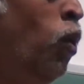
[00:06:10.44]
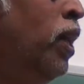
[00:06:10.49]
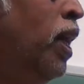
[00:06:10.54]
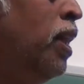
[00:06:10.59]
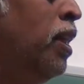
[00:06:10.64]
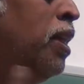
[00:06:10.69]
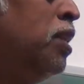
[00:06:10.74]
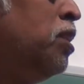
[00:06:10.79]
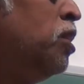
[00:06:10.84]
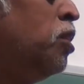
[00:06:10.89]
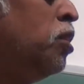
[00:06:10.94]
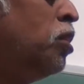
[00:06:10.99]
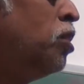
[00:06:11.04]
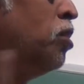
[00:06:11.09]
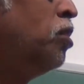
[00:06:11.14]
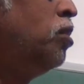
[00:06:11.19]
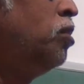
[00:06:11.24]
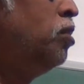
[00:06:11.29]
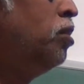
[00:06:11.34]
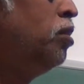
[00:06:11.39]
that
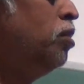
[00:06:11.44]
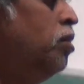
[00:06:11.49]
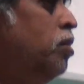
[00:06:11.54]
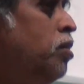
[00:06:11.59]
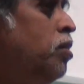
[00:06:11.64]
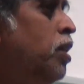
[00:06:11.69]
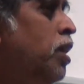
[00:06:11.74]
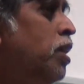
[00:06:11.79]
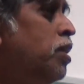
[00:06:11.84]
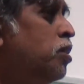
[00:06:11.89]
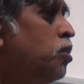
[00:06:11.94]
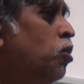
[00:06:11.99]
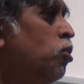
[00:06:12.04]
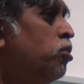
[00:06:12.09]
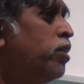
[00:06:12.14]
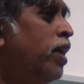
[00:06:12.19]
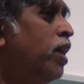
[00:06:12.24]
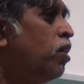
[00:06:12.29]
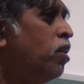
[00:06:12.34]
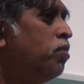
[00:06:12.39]
there is no
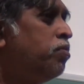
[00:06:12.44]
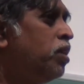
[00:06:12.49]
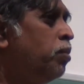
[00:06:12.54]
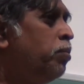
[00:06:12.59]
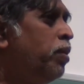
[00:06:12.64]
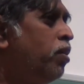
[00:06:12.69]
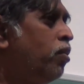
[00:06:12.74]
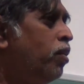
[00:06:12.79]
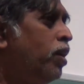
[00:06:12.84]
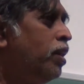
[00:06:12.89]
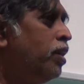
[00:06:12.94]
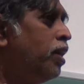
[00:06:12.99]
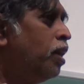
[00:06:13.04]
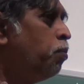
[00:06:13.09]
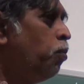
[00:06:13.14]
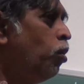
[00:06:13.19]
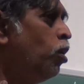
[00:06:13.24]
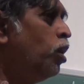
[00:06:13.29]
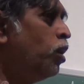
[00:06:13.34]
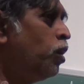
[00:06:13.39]
center of symmetry in
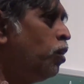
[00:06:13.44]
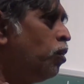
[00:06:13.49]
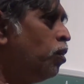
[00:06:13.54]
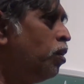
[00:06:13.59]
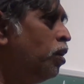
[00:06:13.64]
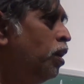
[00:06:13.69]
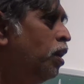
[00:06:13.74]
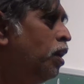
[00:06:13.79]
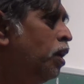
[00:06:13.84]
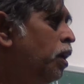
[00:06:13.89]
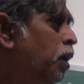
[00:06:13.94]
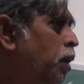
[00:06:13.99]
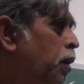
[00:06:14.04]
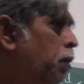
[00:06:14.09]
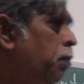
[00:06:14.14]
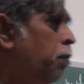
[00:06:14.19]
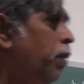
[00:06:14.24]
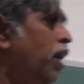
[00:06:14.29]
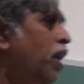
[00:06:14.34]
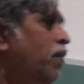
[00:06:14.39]
that molecule.
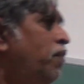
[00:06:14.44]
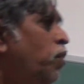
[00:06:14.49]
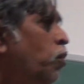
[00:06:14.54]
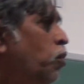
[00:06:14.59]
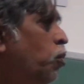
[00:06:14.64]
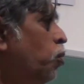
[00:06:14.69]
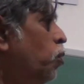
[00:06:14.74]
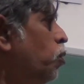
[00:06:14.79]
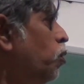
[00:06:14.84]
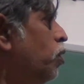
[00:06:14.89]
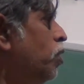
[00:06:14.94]
But if you